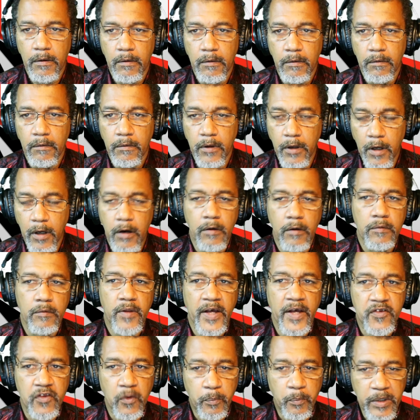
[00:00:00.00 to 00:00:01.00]
You know, like
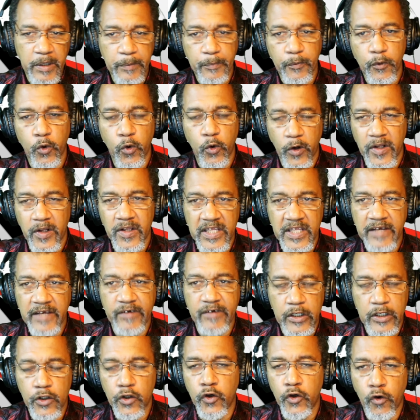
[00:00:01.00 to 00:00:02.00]
the people who are leaving
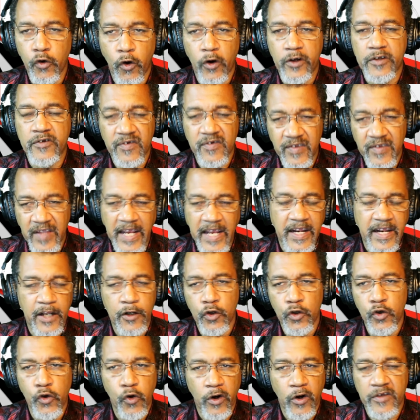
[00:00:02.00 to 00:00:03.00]
New York State and New
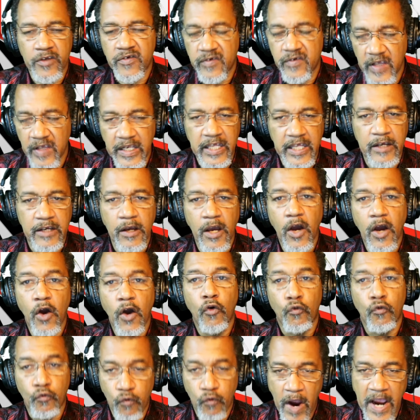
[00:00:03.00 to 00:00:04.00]
York City
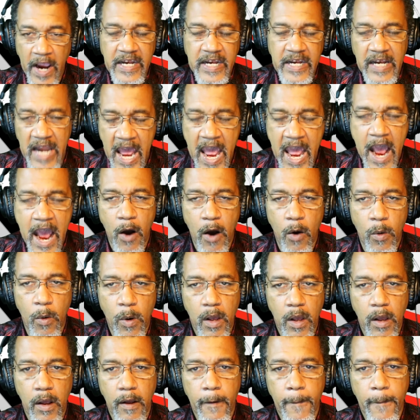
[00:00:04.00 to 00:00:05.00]
right now.
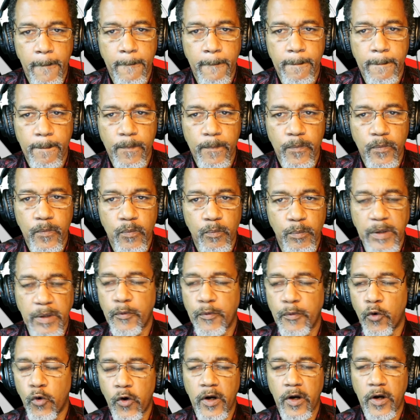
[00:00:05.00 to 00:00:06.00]
People who
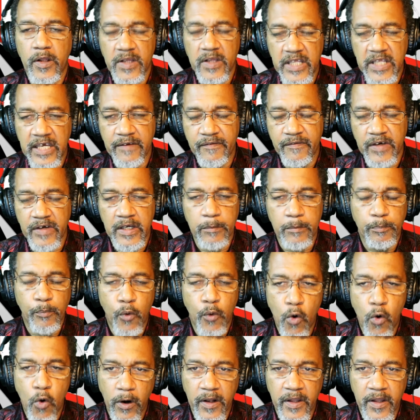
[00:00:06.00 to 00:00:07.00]
are leaving
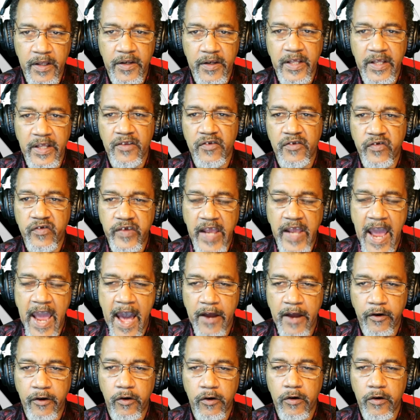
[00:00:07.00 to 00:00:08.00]
Portland and
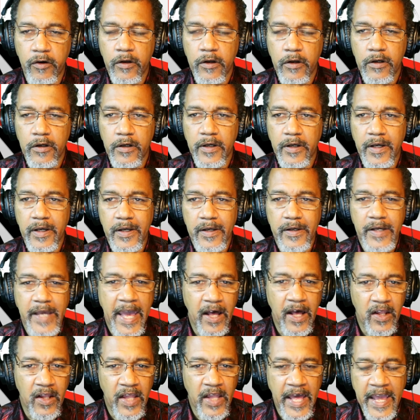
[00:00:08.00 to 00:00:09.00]
Seattle,
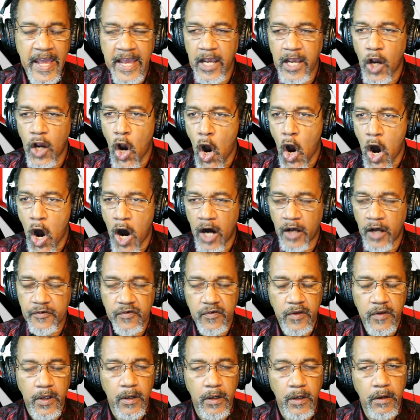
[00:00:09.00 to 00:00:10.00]
LA,
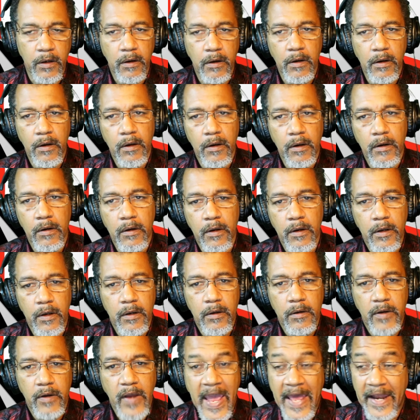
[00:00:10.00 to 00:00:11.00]
Austin,
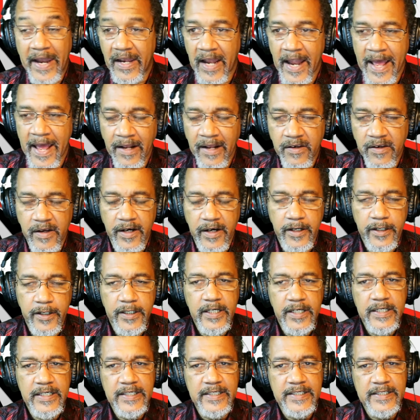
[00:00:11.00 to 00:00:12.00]
Atlanta.
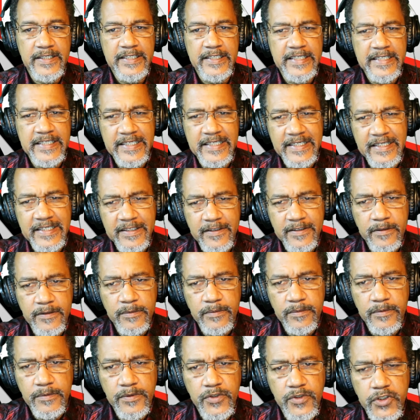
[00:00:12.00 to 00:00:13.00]

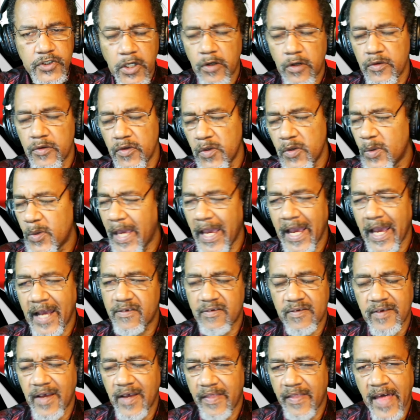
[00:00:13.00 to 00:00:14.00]
So you can't
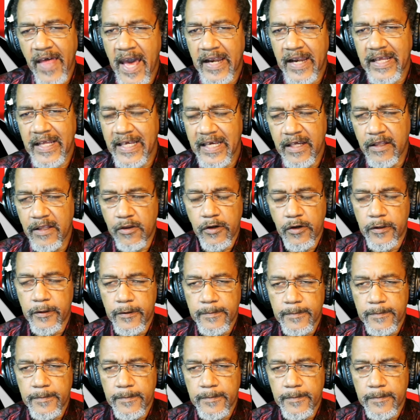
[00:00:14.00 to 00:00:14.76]
say that either.